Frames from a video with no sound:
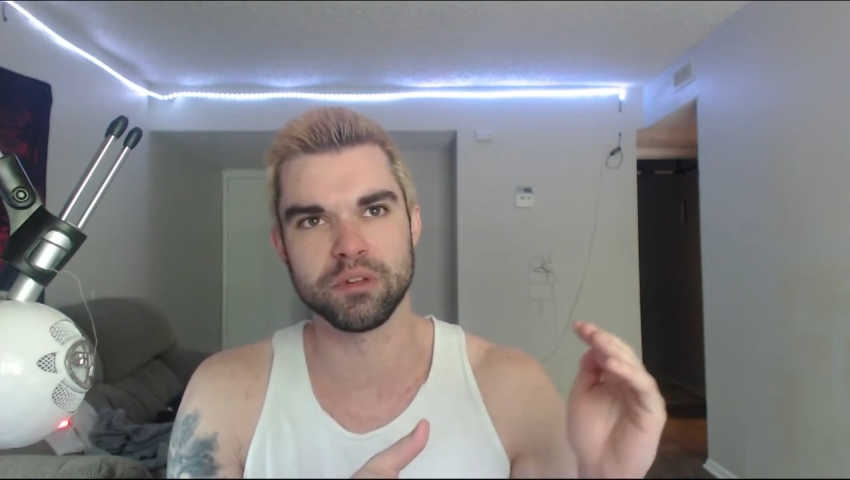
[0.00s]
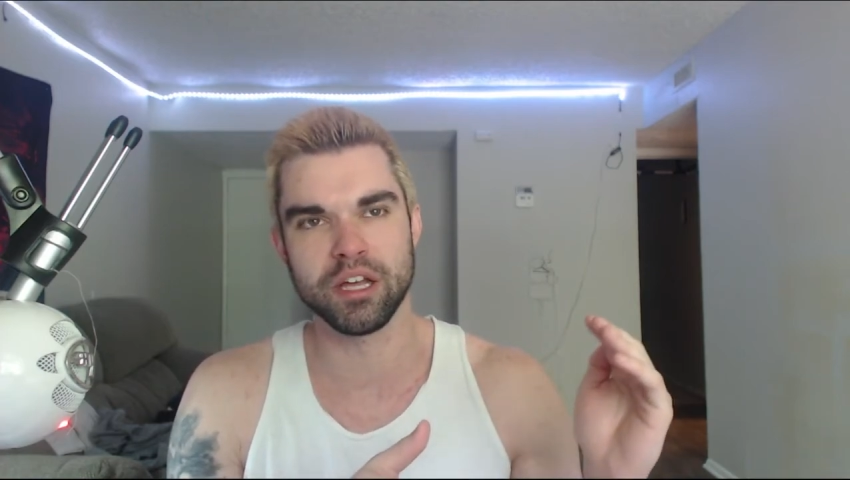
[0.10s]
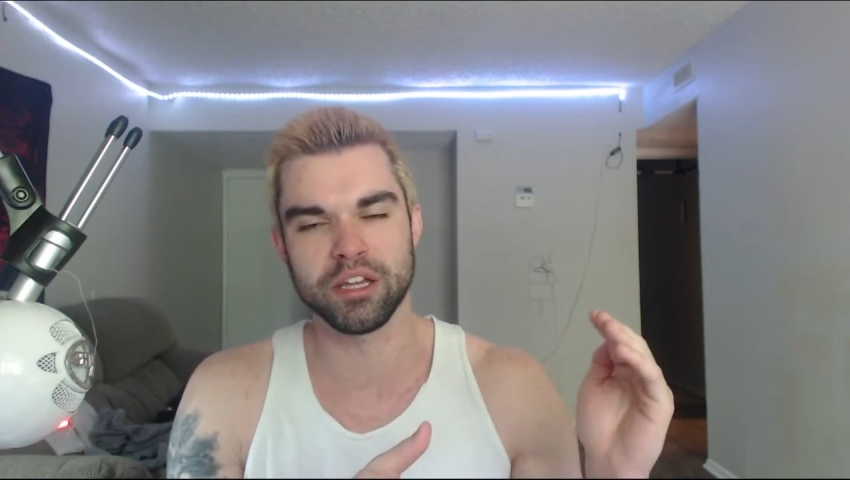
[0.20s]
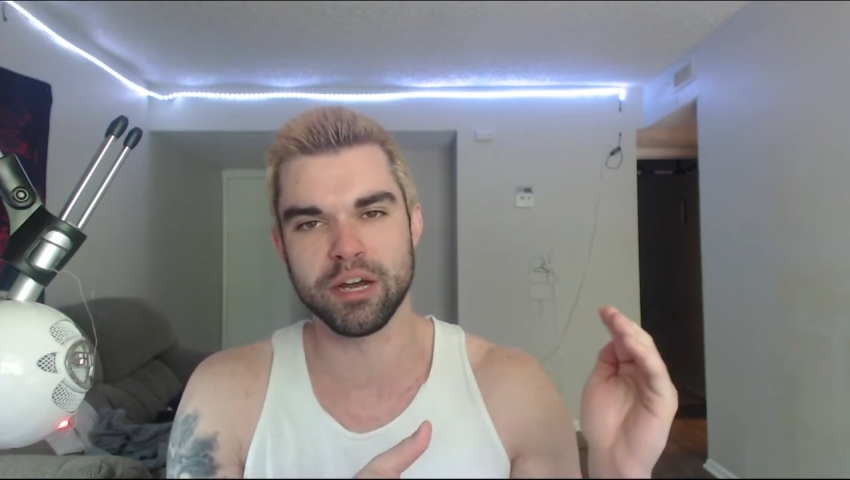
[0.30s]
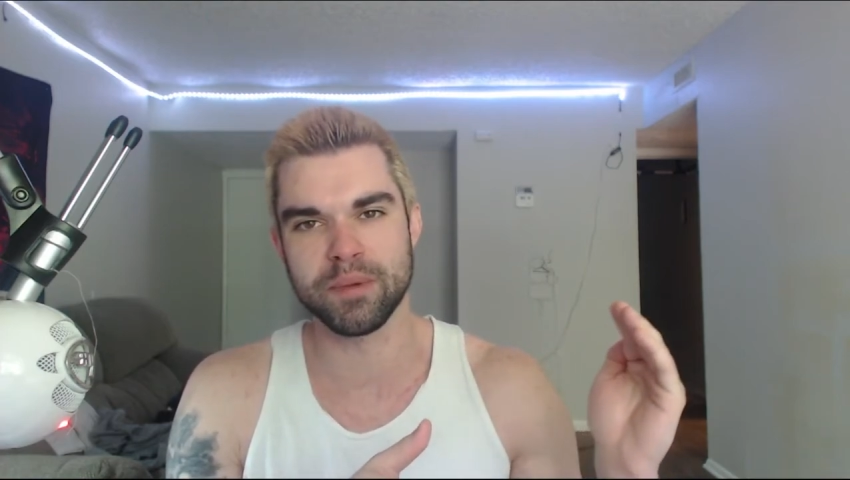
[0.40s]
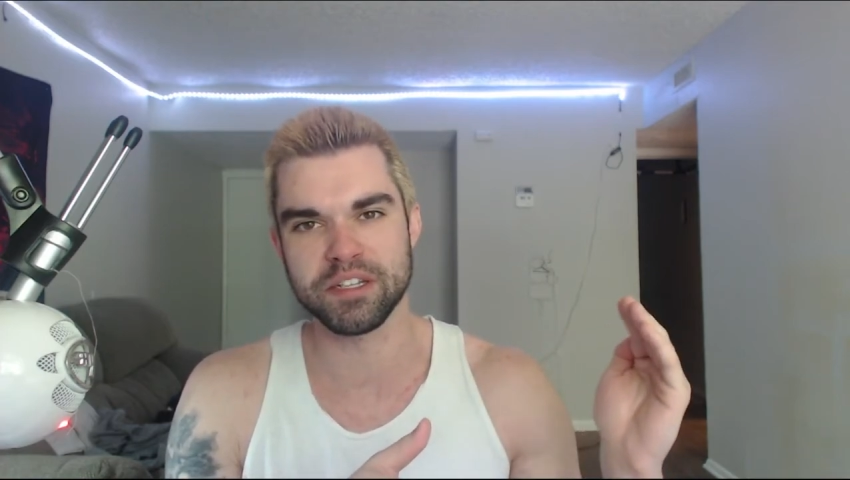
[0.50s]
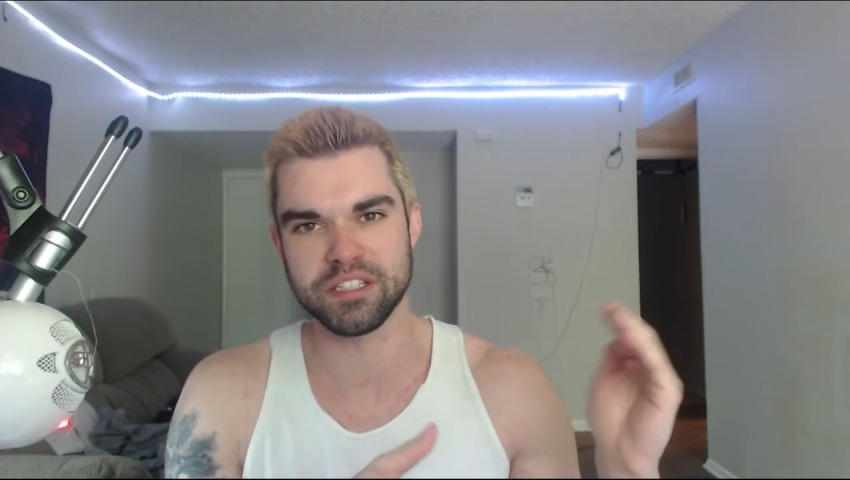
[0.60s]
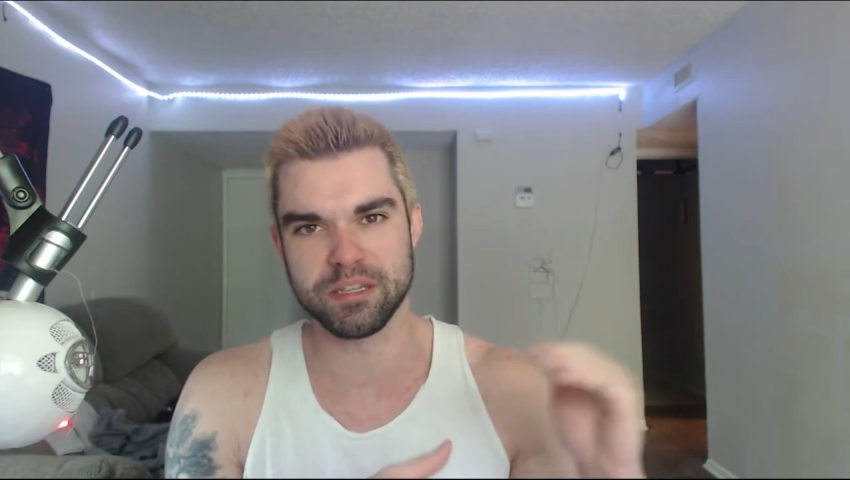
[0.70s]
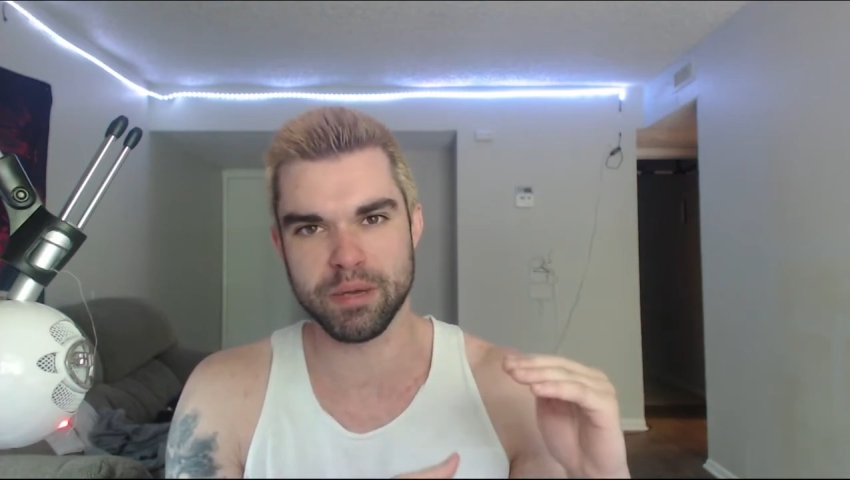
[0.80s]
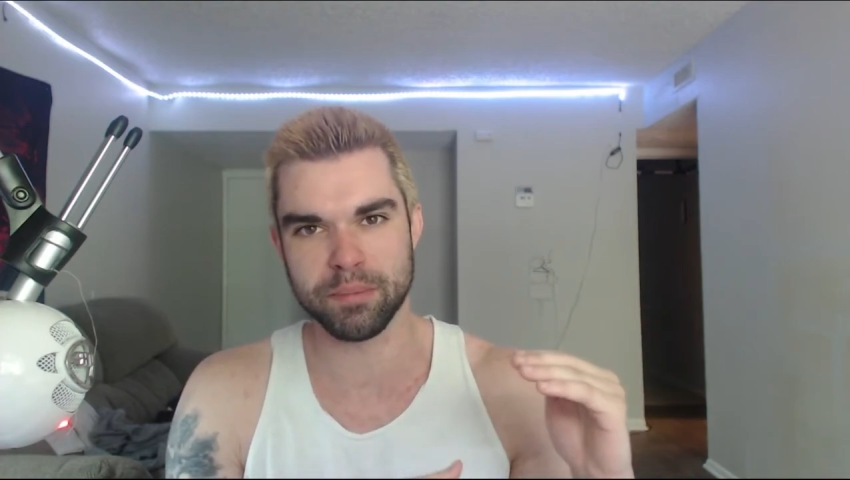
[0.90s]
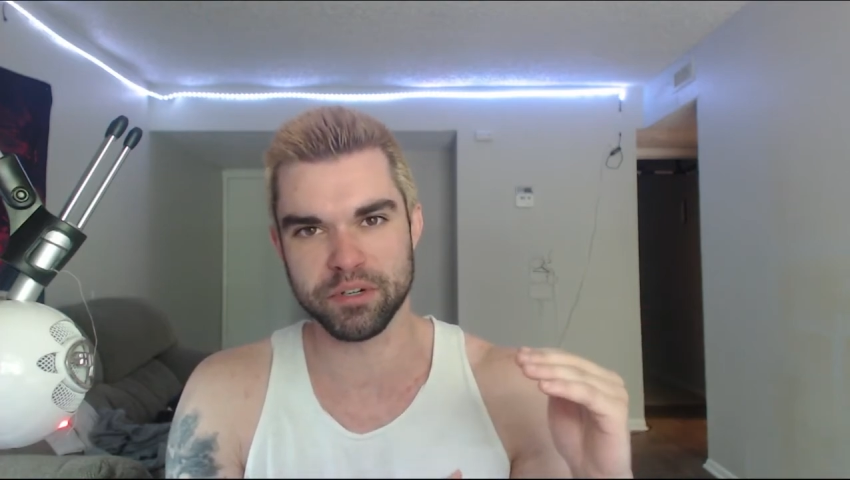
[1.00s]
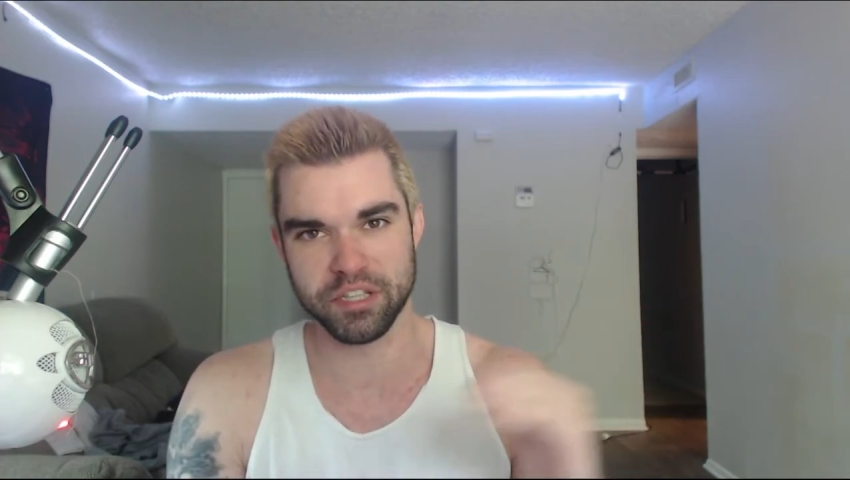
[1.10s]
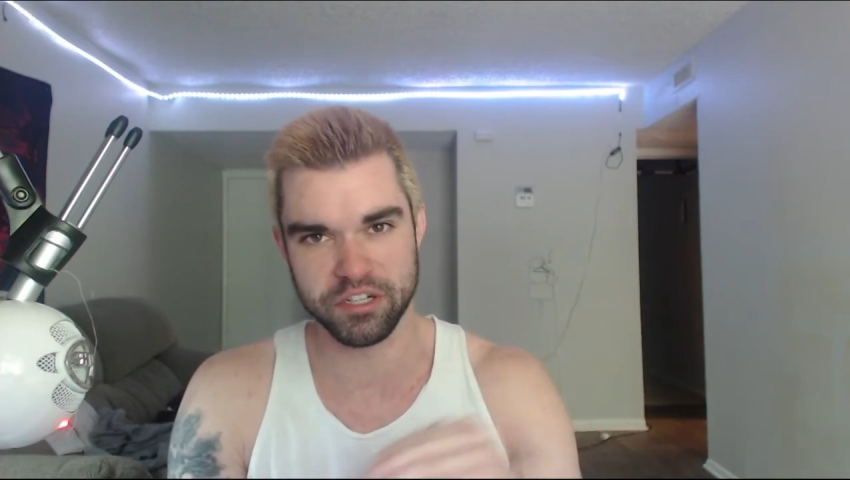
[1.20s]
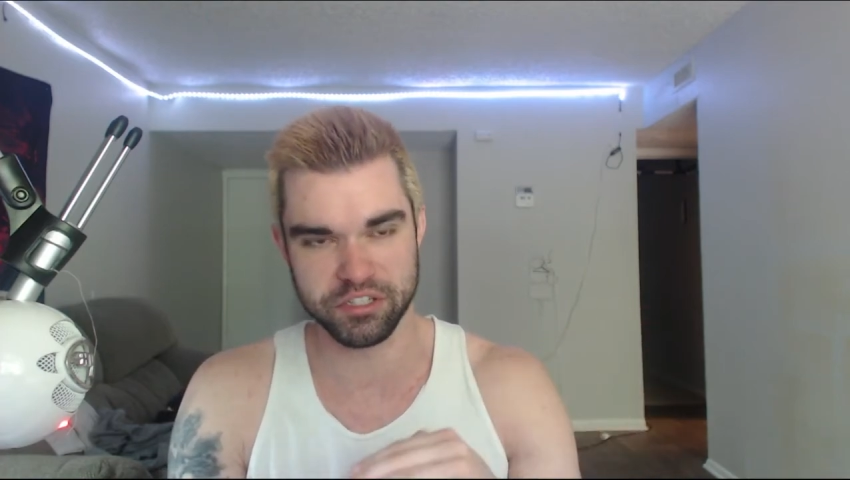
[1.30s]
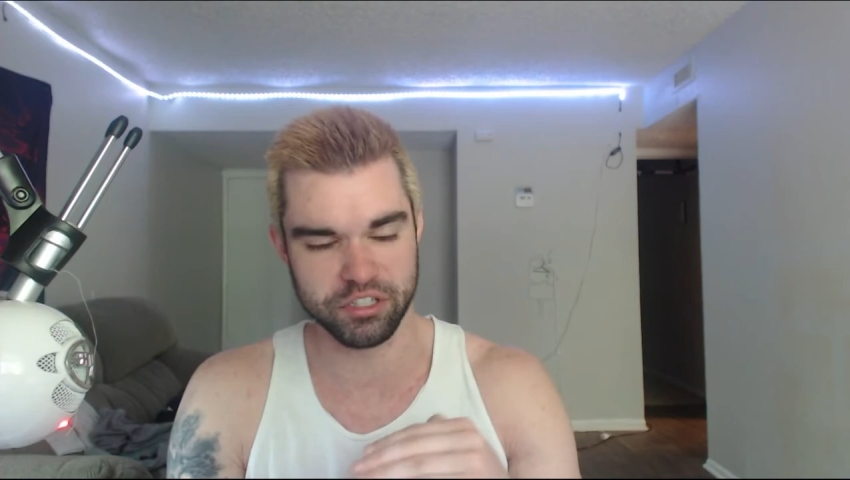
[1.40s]
allow my CBET
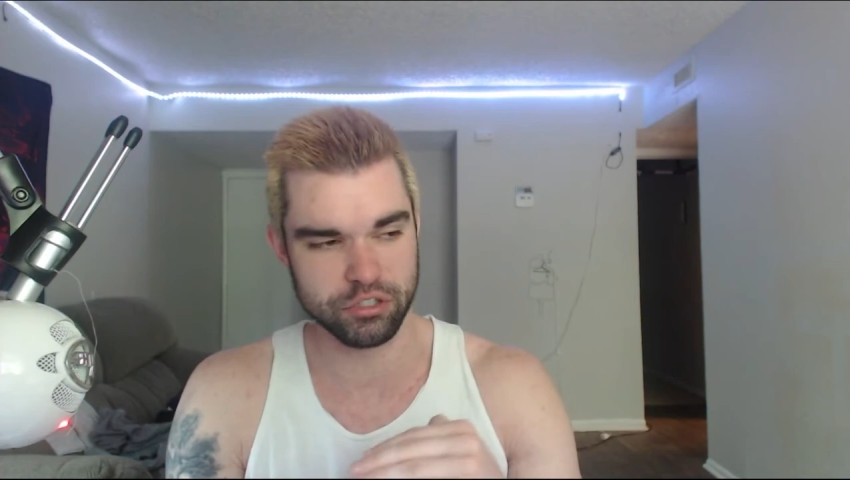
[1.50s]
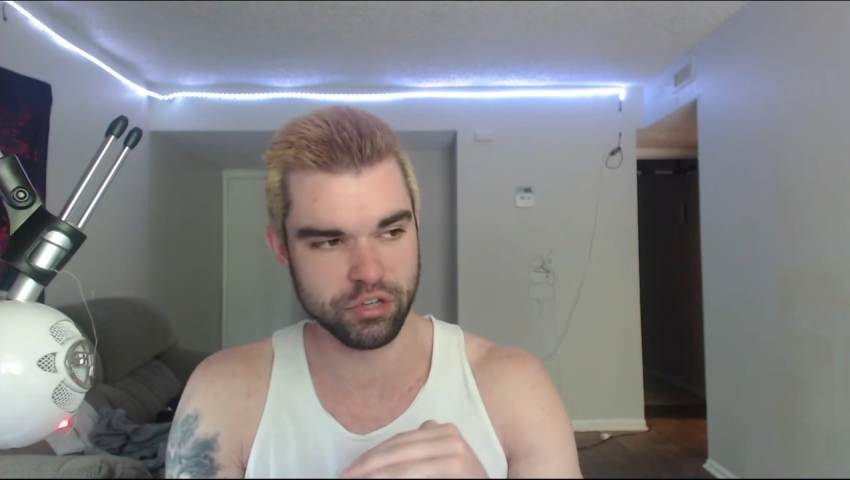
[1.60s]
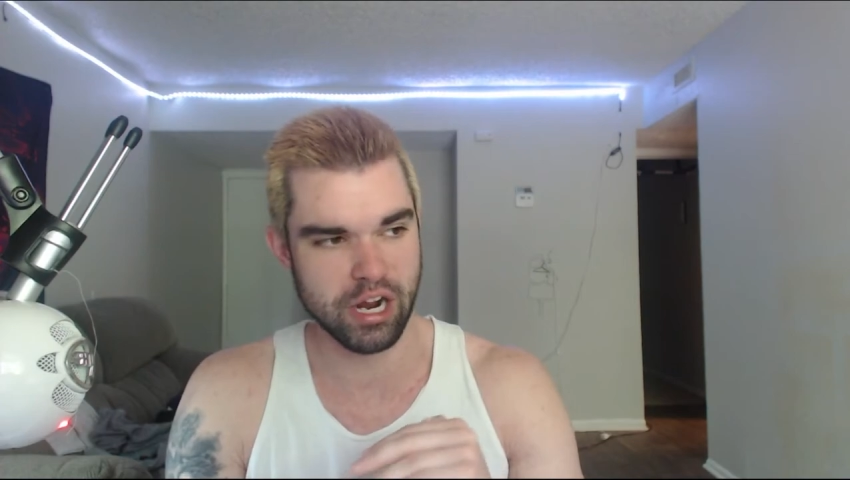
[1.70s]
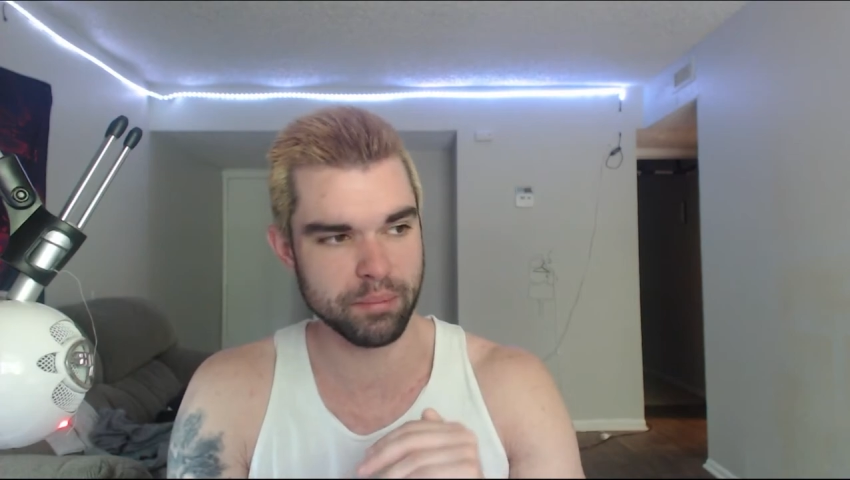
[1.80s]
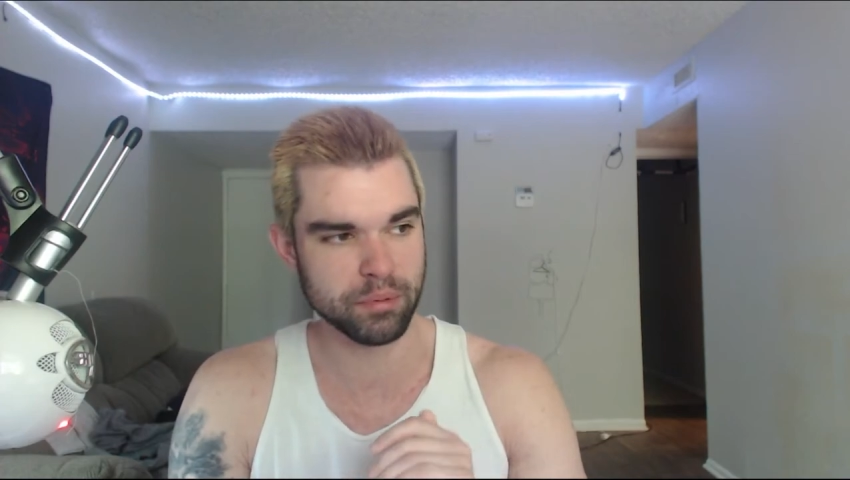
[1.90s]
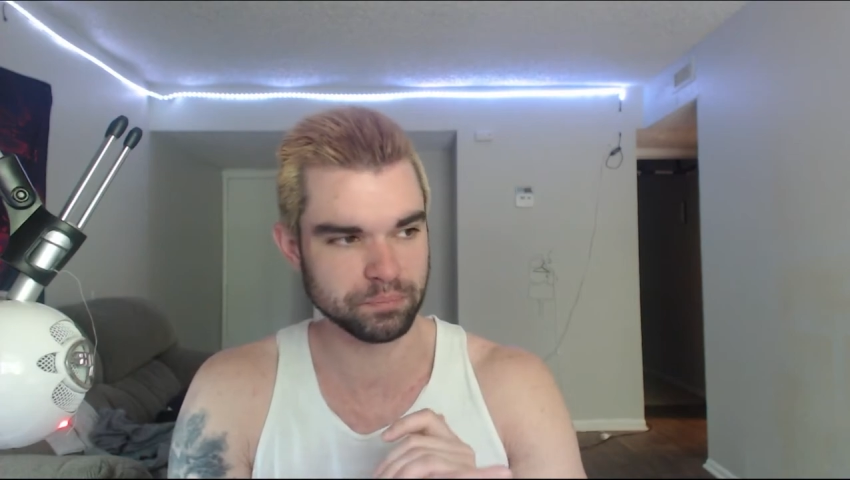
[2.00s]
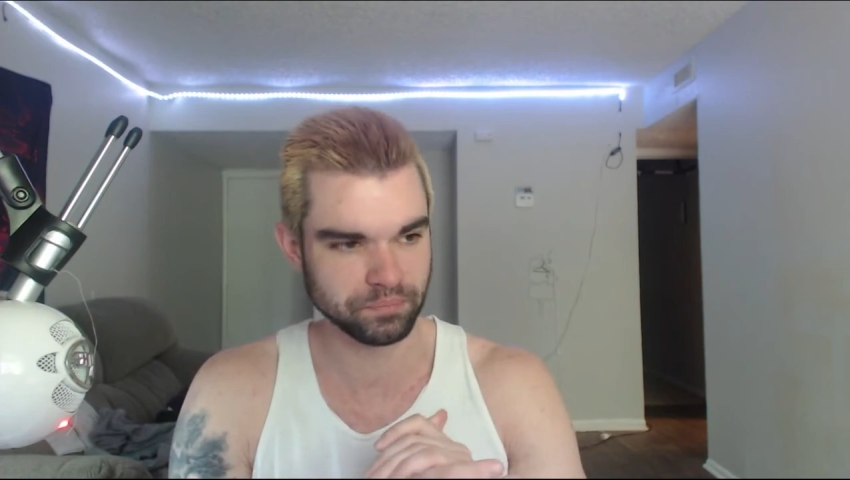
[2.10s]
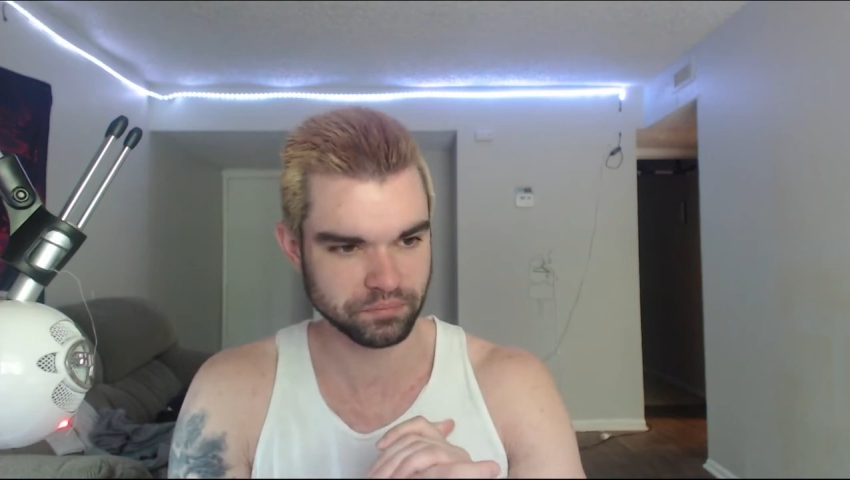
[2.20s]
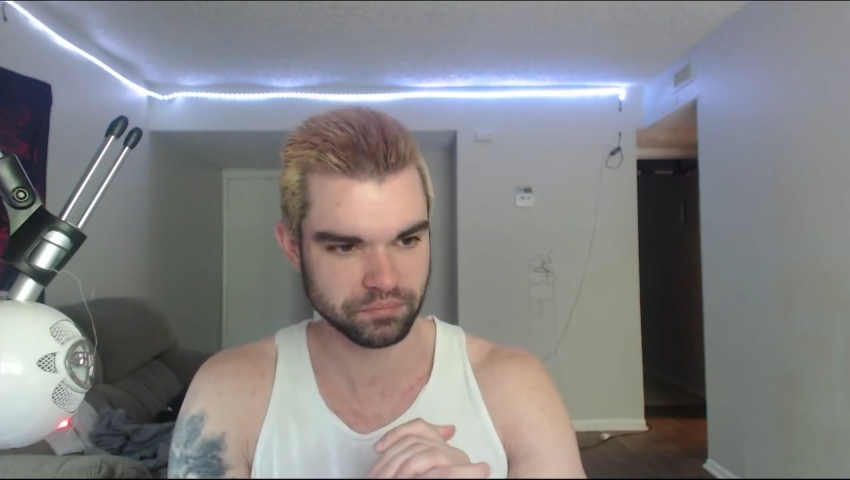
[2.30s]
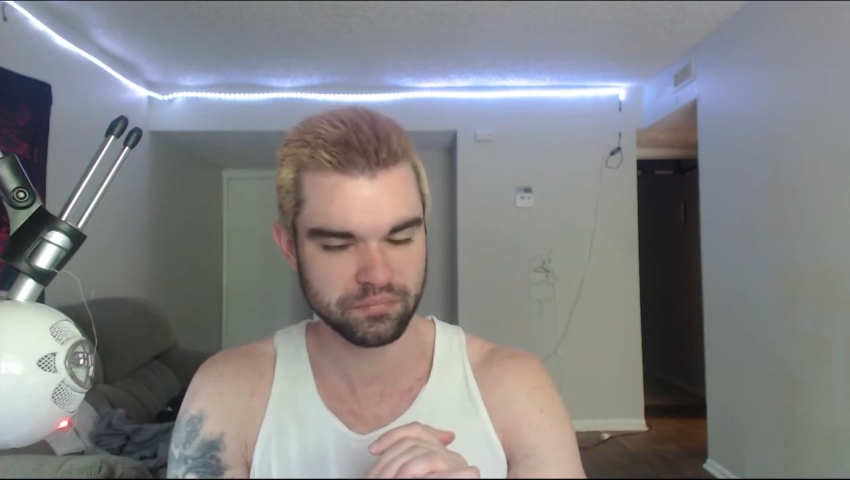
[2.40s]
percentage to drop.